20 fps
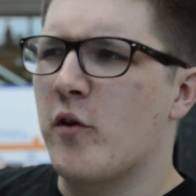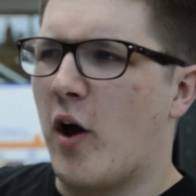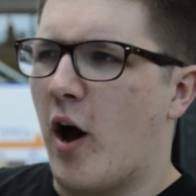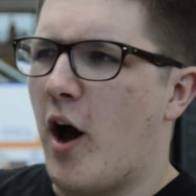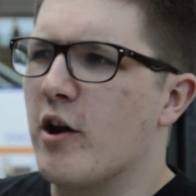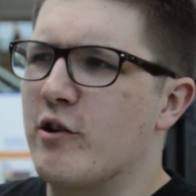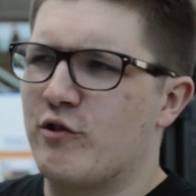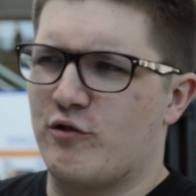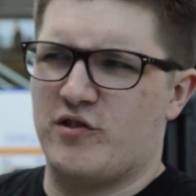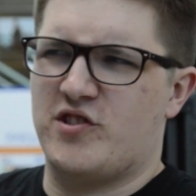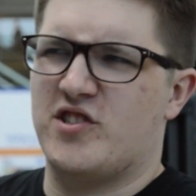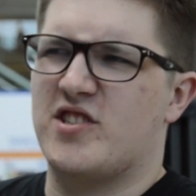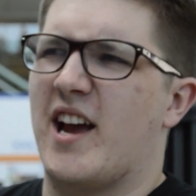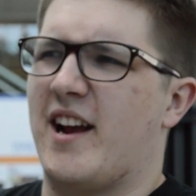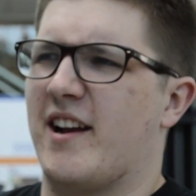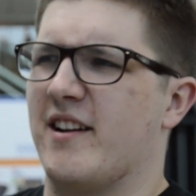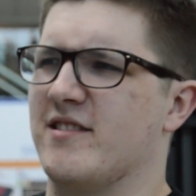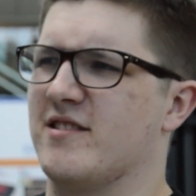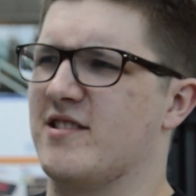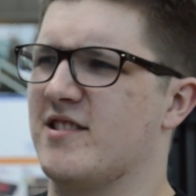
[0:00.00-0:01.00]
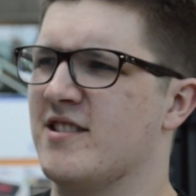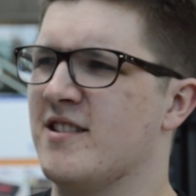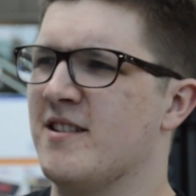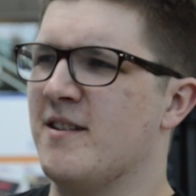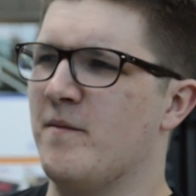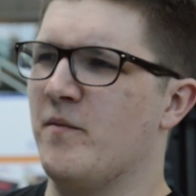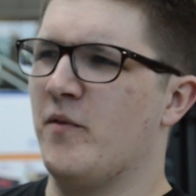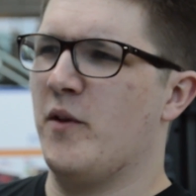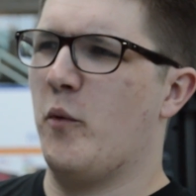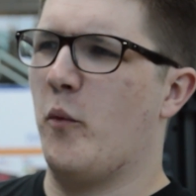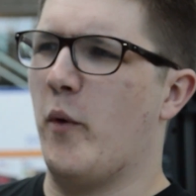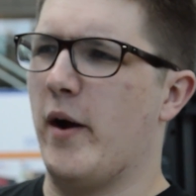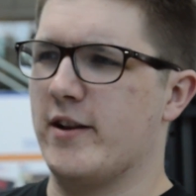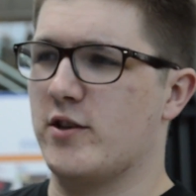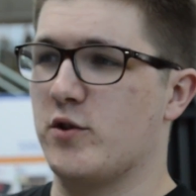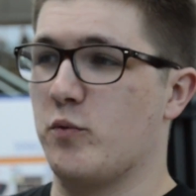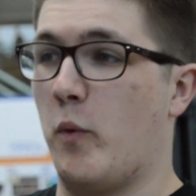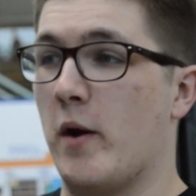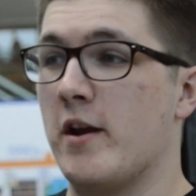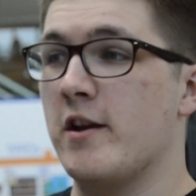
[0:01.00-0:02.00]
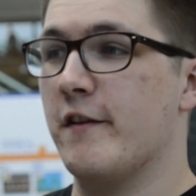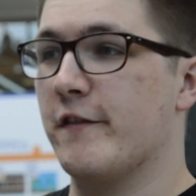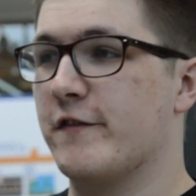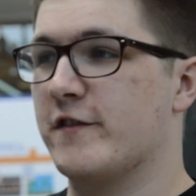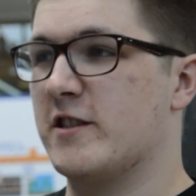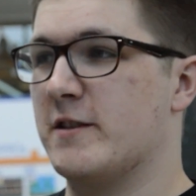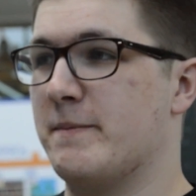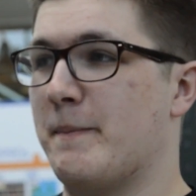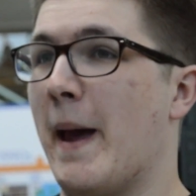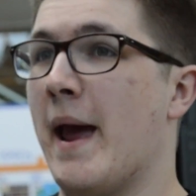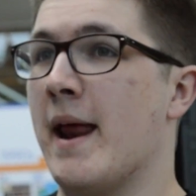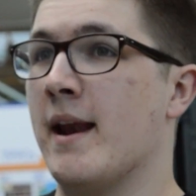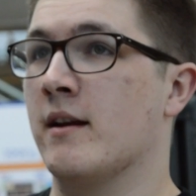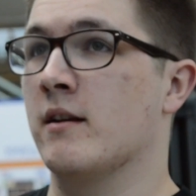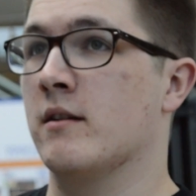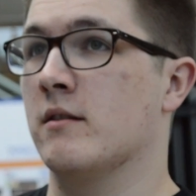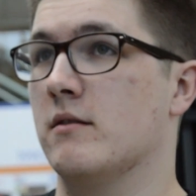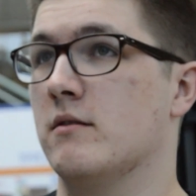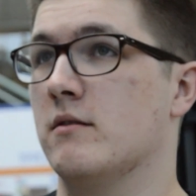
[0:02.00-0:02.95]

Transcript: 100 seconds, which when you spend